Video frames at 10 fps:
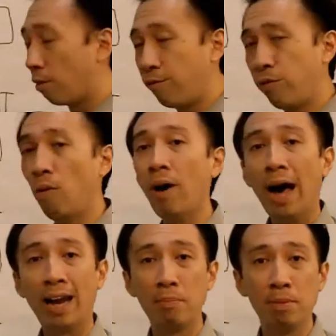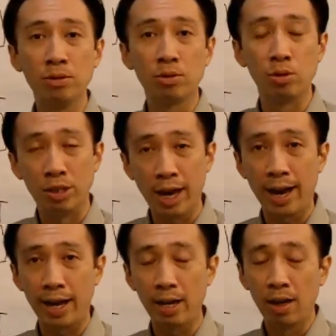the 4 elements
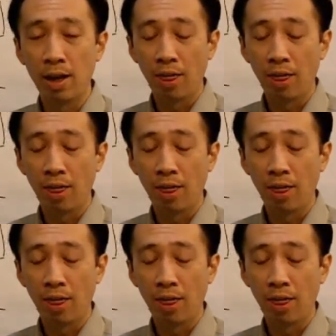today